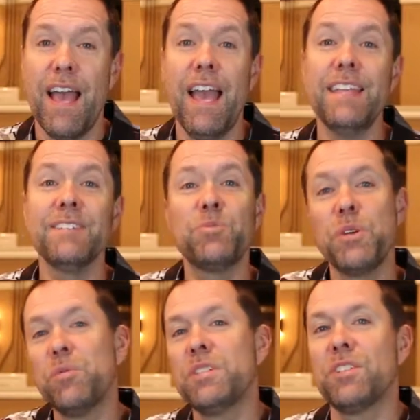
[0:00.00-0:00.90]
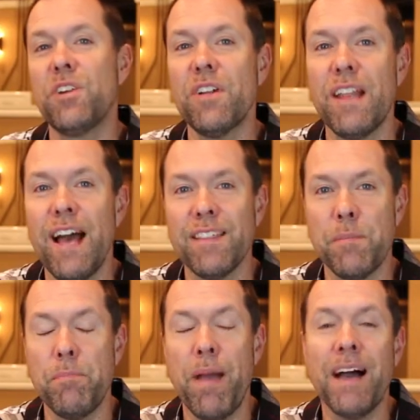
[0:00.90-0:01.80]
Hey, this week we started out
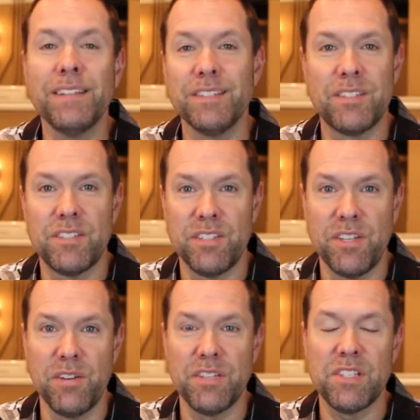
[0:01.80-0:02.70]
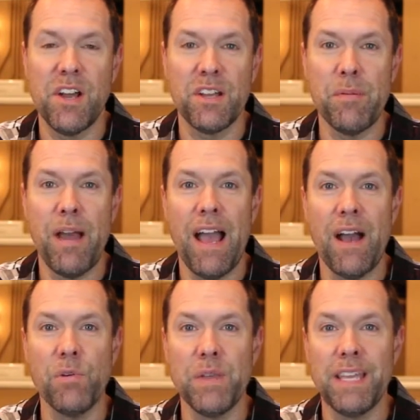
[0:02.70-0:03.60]
the Balanced series talking about
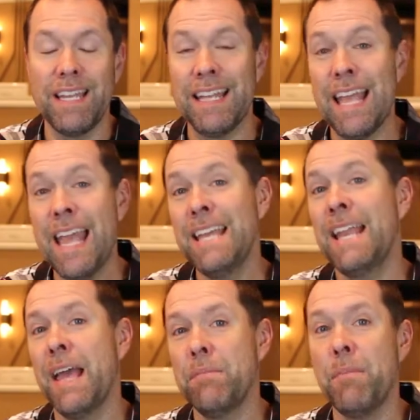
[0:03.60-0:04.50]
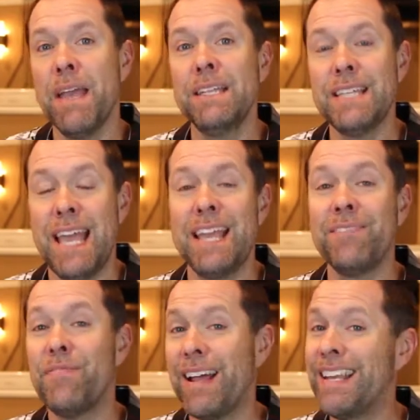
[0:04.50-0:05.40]
how we can gain and
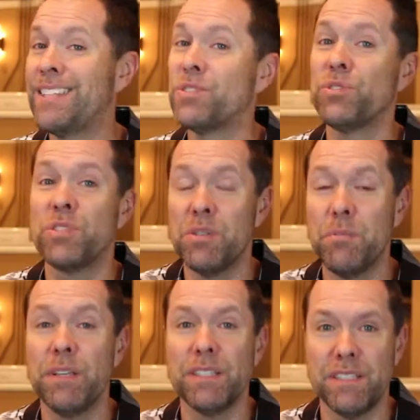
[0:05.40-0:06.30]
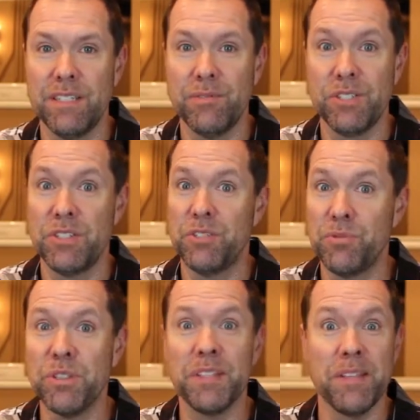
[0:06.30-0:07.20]
maintain financial stability, which is
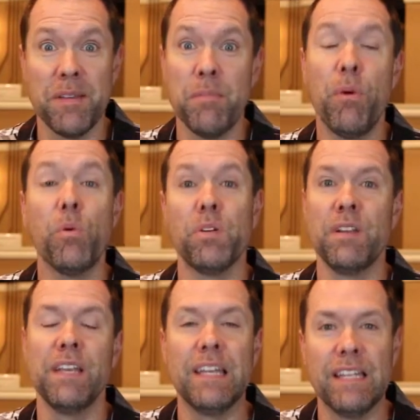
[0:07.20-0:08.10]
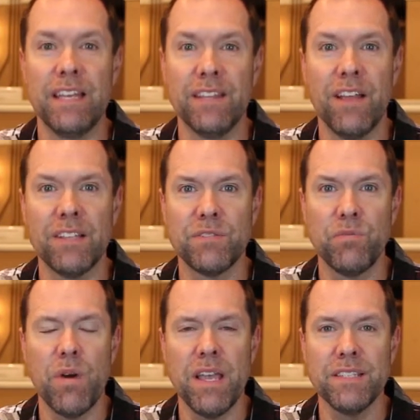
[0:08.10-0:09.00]
really important in lots
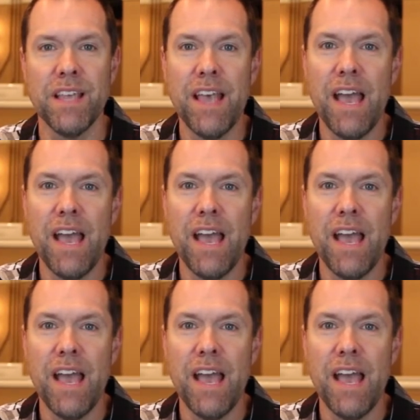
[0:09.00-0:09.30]
of ways.